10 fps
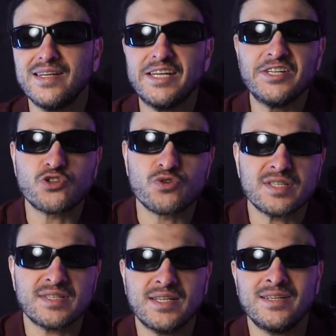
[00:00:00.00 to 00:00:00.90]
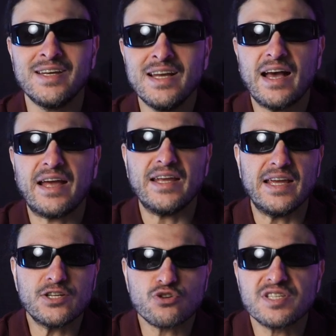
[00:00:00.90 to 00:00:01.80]
interesting, an
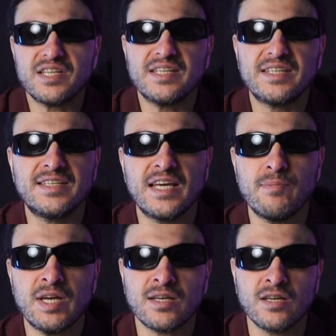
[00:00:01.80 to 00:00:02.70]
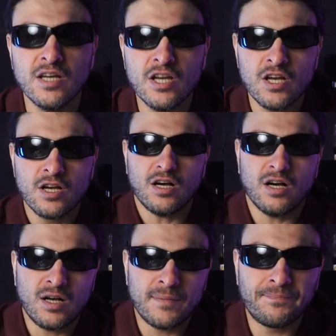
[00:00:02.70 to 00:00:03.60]
interesting gimmick,
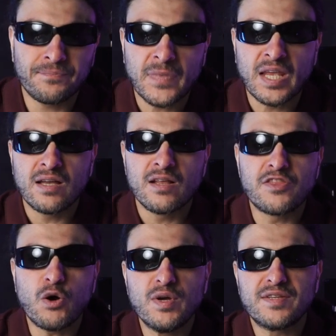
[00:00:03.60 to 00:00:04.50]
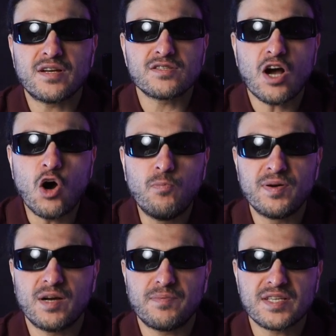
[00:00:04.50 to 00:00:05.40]
though it does
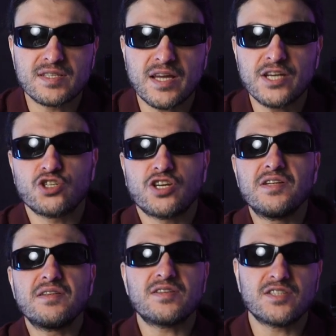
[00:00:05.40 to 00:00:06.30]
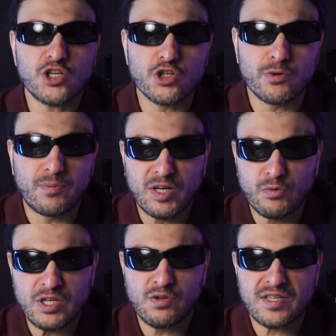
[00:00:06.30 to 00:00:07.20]
open up the stage considerably
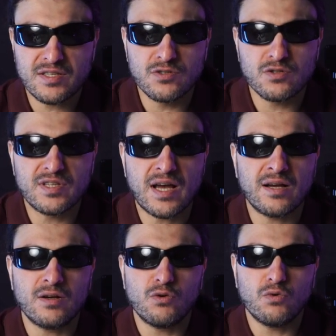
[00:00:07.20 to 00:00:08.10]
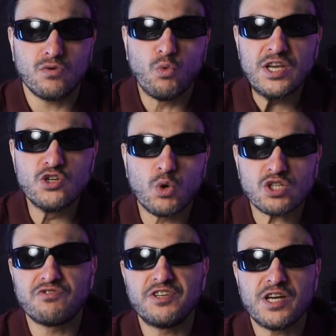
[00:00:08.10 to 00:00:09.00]
when you listen to that, when you
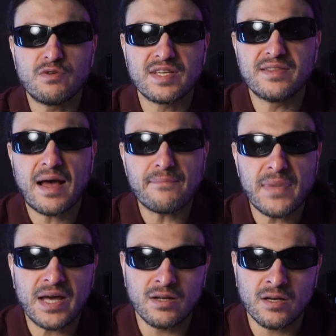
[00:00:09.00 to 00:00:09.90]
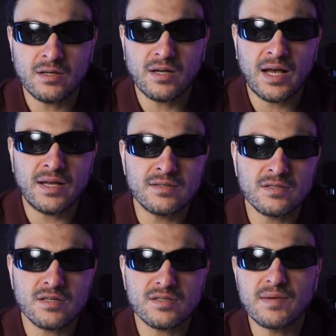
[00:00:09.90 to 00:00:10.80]
watch videos in that manner,
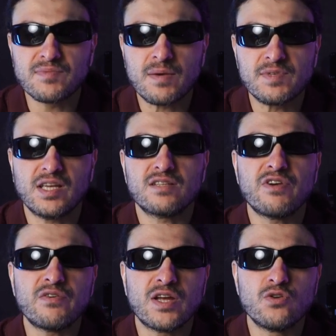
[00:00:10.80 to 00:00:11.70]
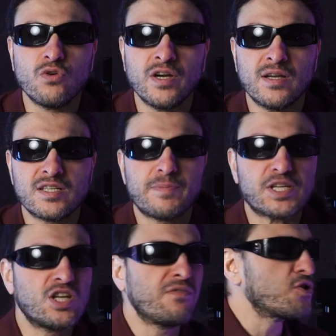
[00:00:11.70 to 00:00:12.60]
and sometimes it gets very annoying,
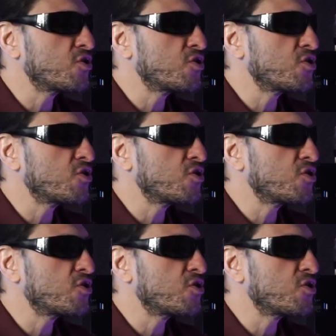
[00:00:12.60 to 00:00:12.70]
especially if you're